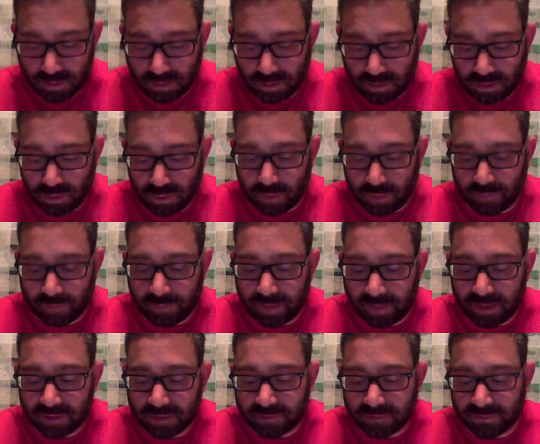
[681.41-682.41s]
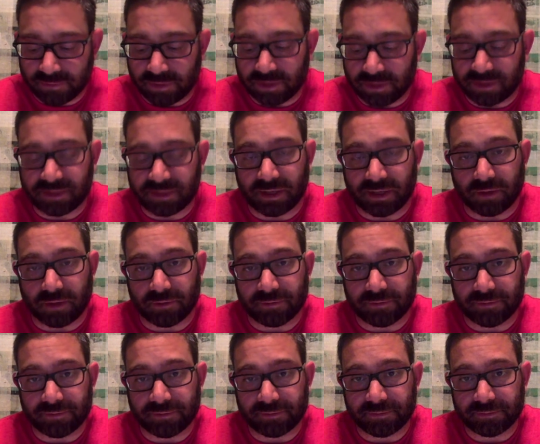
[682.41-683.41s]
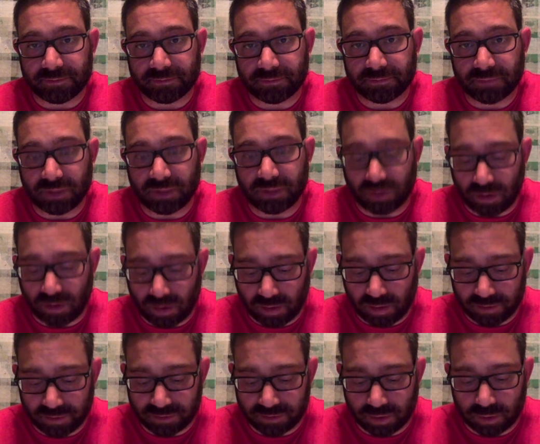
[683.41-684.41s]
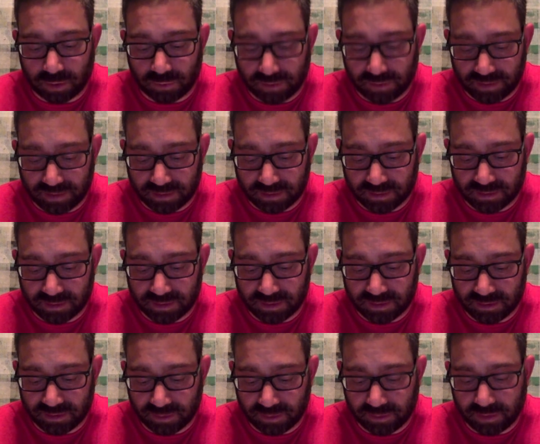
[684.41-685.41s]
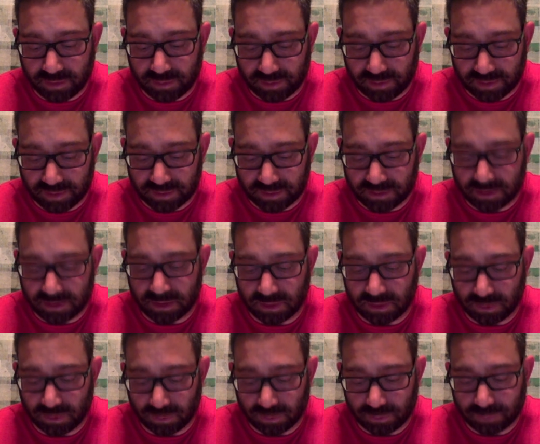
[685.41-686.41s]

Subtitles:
You have made us for yourself, and our hearts are restless until they rest in you.